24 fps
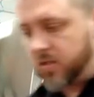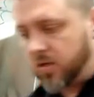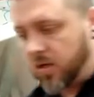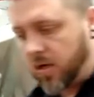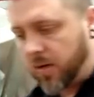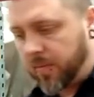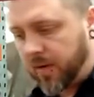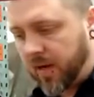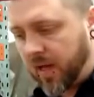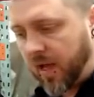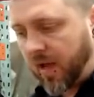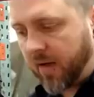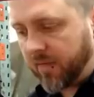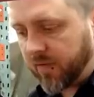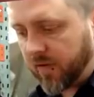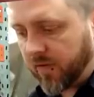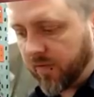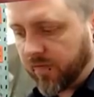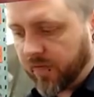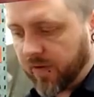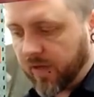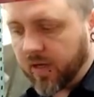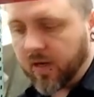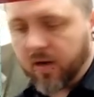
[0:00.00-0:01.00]
so I'm going to have to
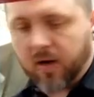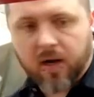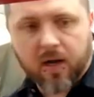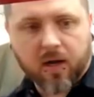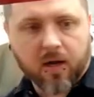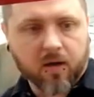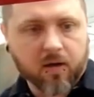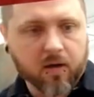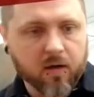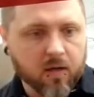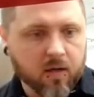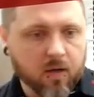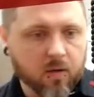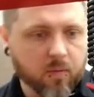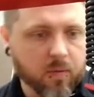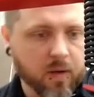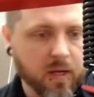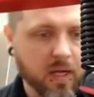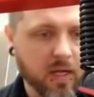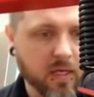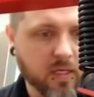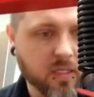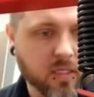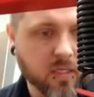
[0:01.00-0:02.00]
figure out a
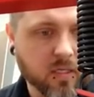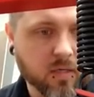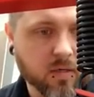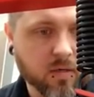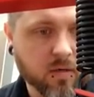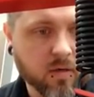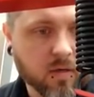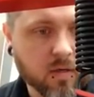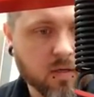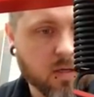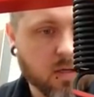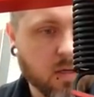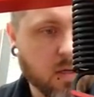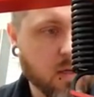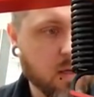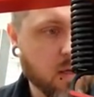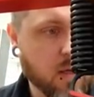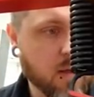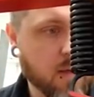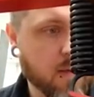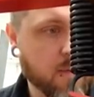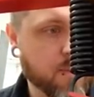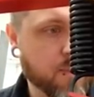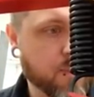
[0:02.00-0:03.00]
way to
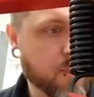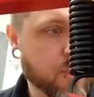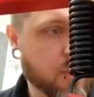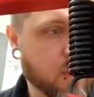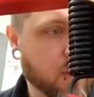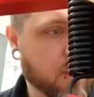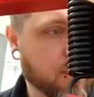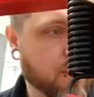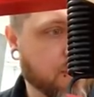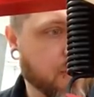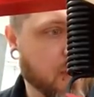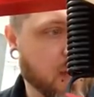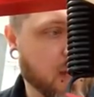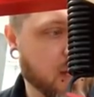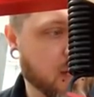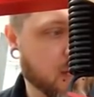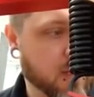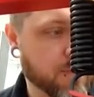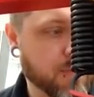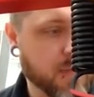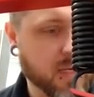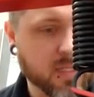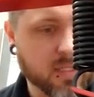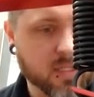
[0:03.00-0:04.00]
find
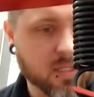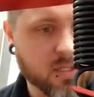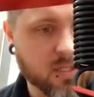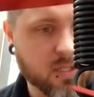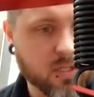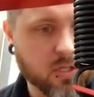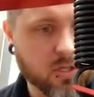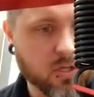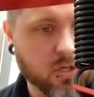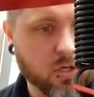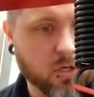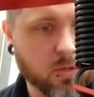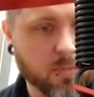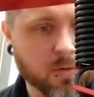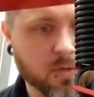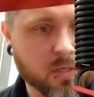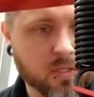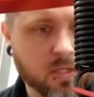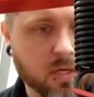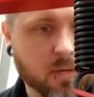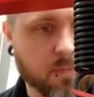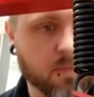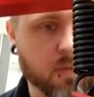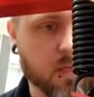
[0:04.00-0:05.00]
a piece of tube or
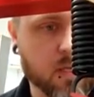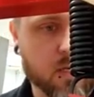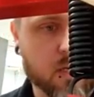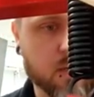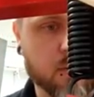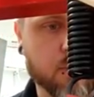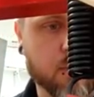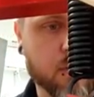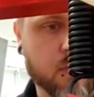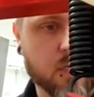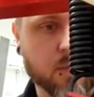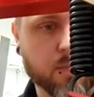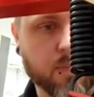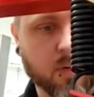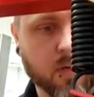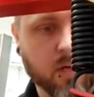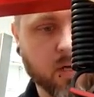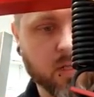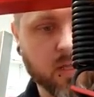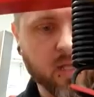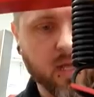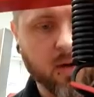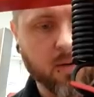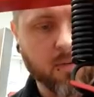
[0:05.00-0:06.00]
something to, to put
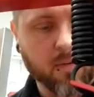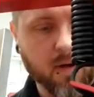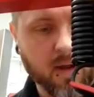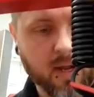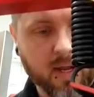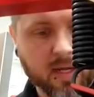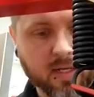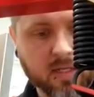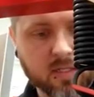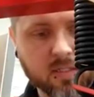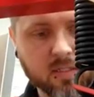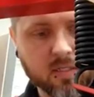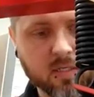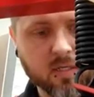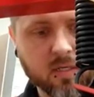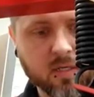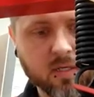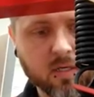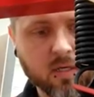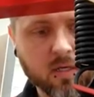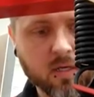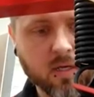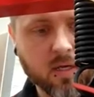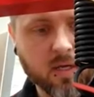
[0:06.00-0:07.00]
on that race
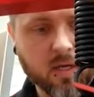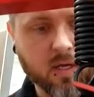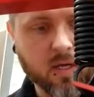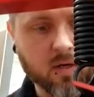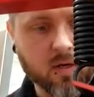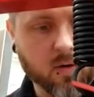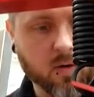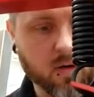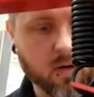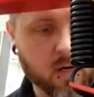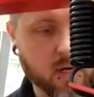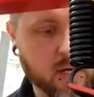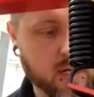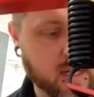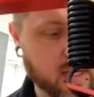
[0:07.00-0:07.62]
in order to